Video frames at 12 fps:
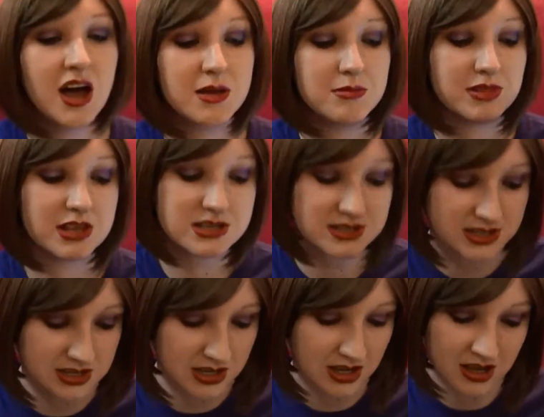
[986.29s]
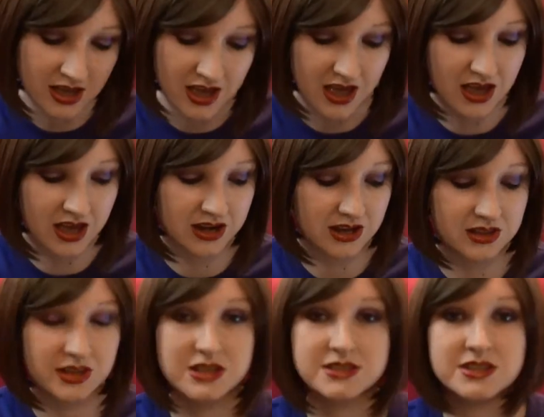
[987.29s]
I am lazy and
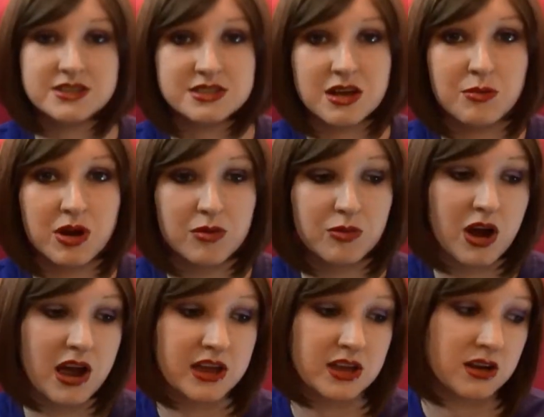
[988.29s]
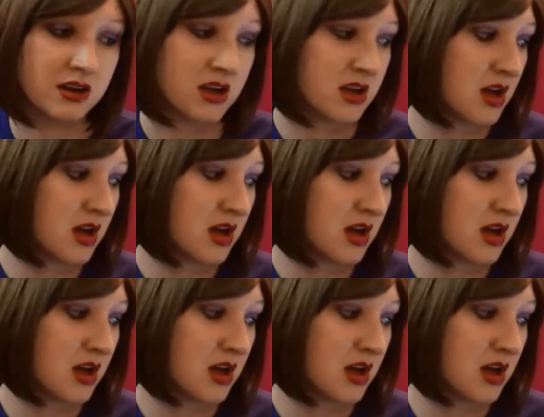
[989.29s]
unless it is somewhere where I can